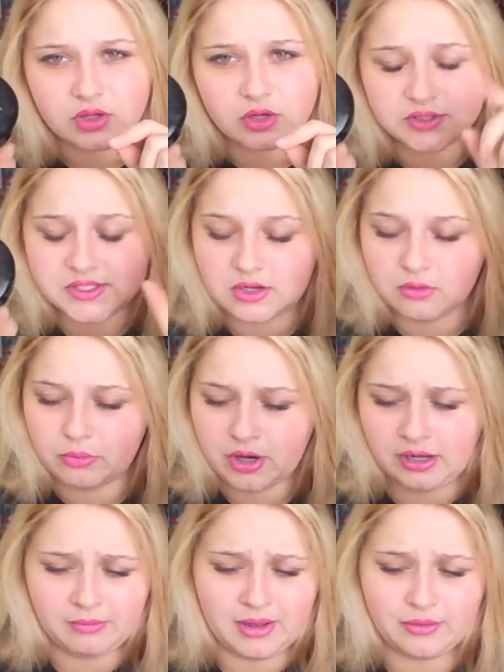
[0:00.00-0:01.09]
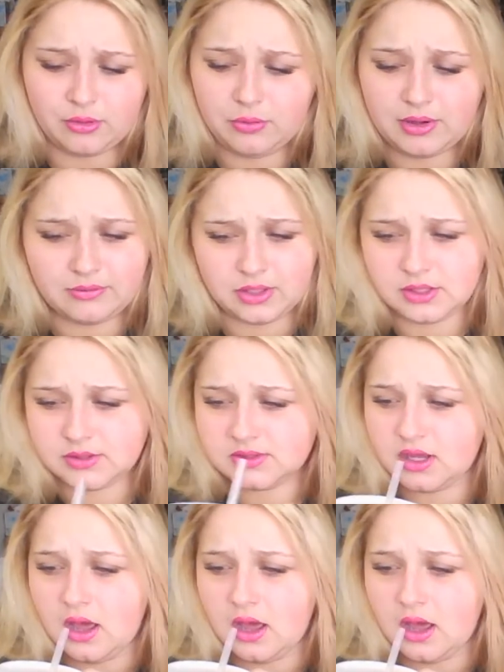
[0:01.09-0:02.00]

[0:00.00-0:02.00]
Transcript: or Secret Brightening Powder, whatever it is.